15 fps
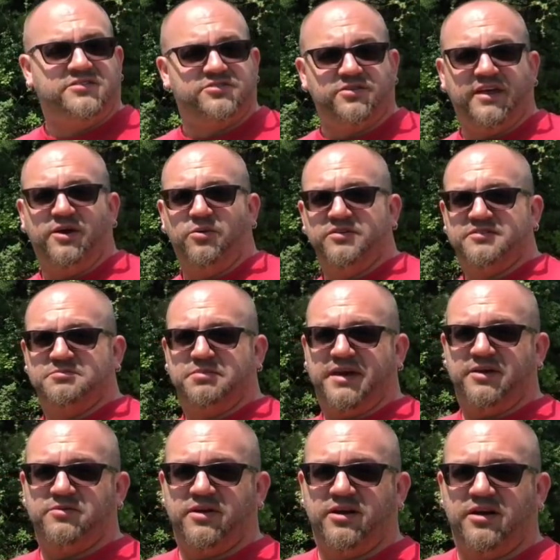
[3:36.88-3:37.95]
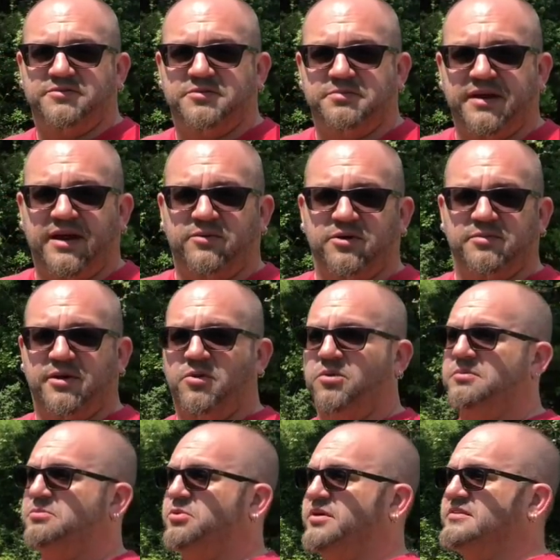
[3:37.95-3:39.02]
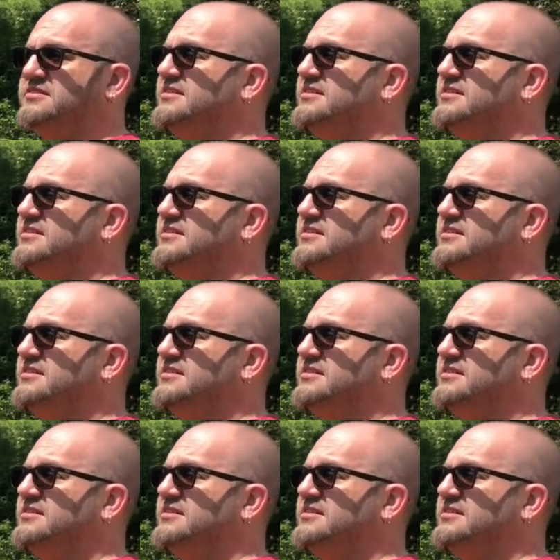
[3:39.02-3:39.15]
So that wasn't bad right off the bat. We're about one point